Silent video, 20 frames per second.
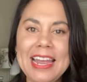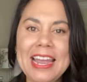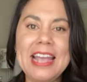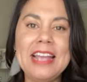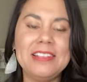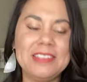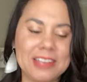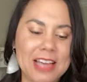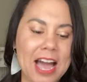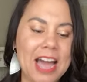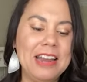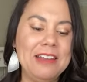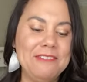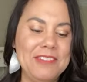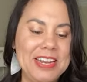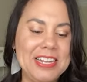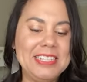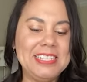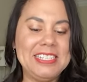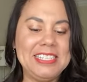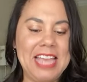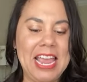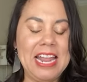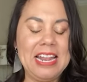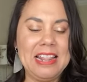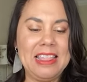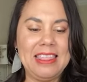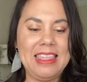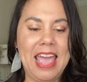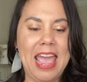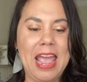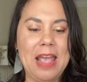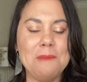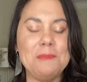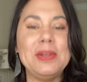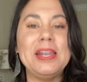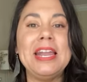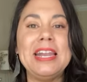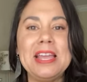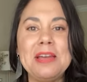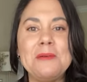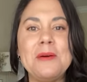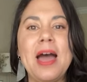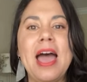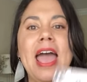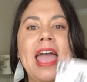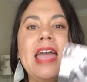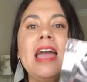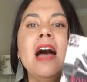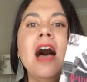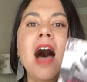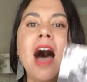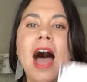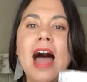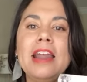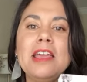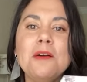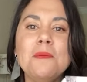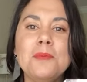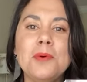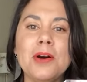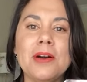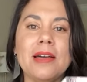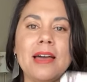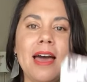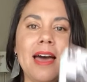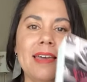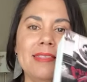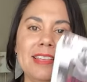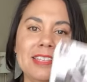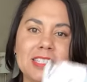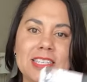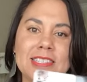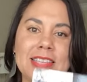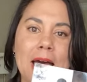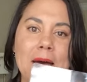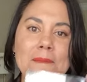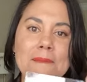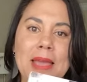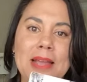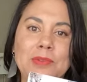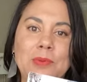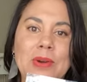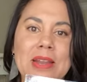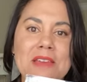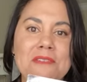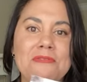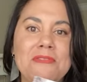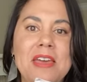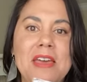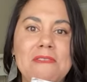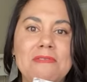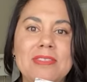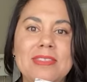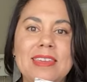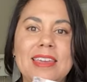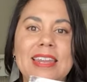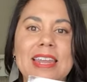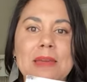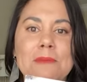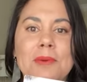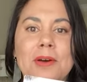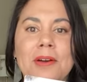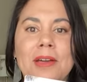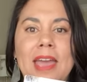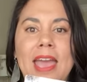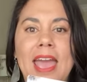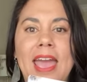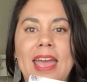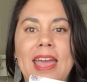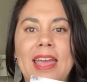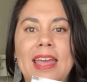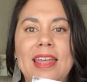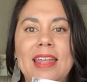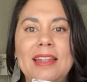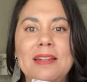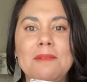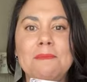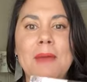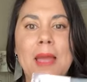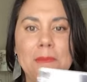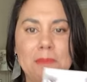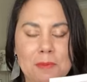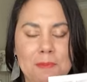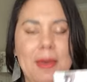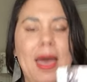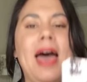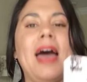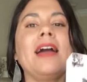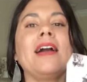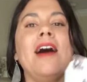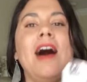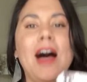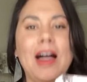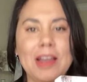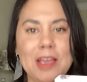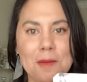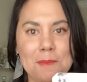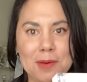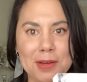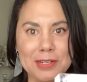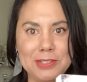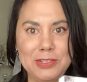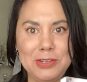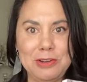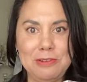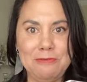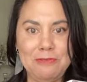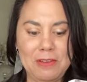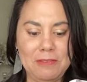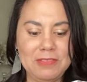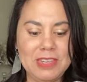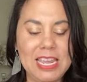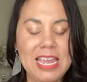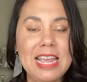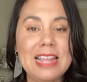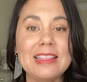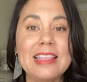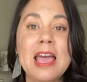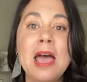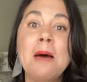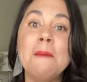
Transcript: It's kind of an insane thing. But anyway, audiobook, this is out May 25th in ebook and paperback, audiobook June 15th.